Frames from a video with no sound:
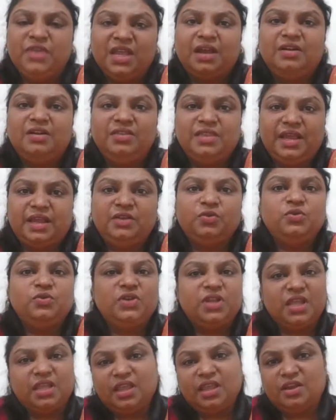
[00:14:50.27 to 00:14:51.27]
we are there
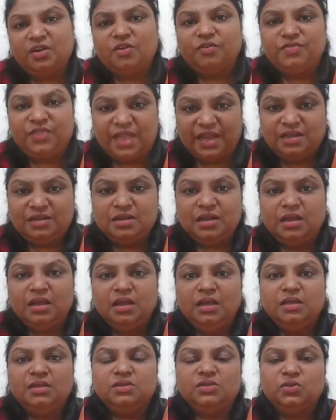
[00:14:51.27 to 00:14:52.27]
to take care of that.
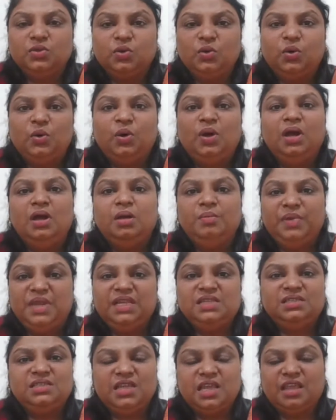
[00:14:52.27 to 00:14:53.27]
So
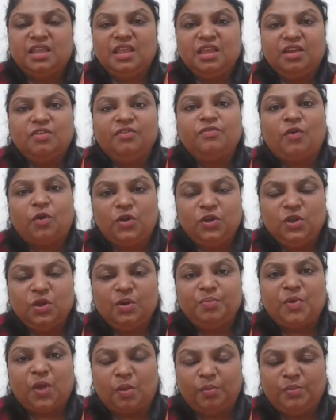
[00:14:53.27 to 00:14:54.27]
please take care of all
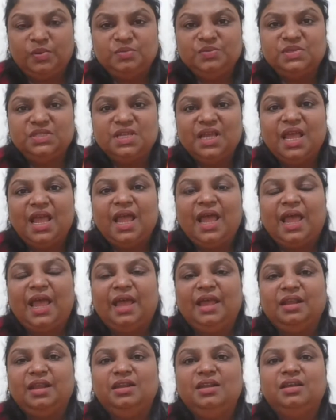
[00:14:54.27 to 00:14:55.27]
your problems.
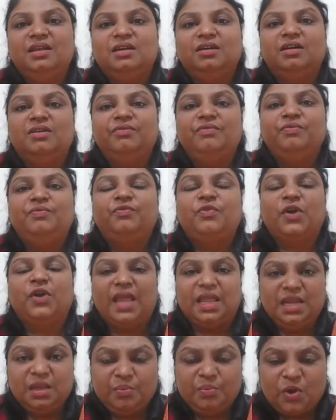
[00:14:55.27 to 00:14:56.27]
And
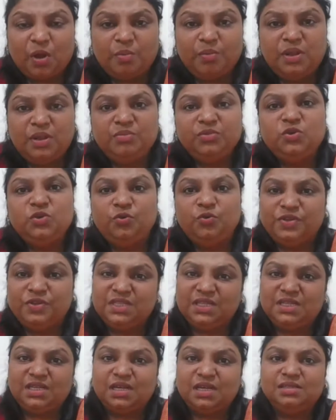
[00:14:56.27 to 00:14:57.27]
for any problem, do
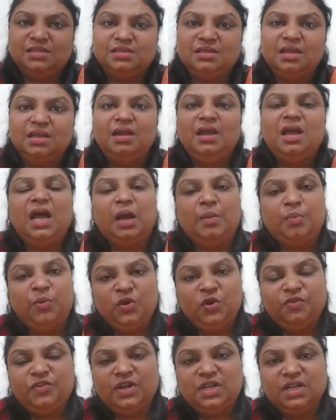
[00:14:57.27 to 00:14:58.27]
visit us,
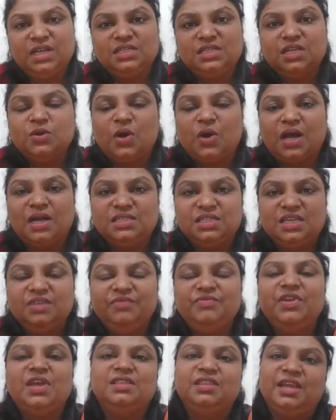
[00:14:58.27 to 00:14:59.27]
Apollo Fertility
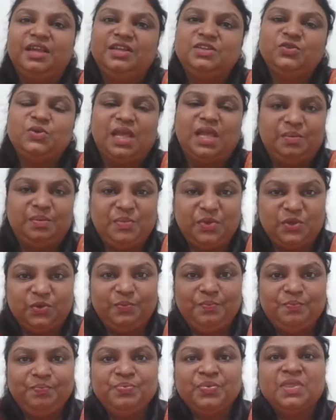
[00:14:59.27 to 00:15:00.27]
Guwahati. We are there to help
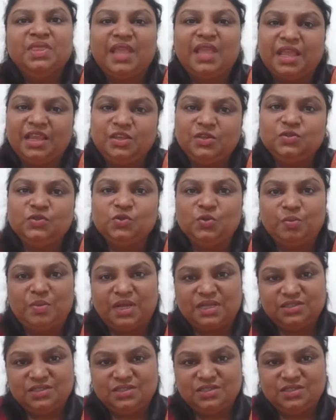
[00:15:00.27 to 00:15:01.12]
you. Thank you so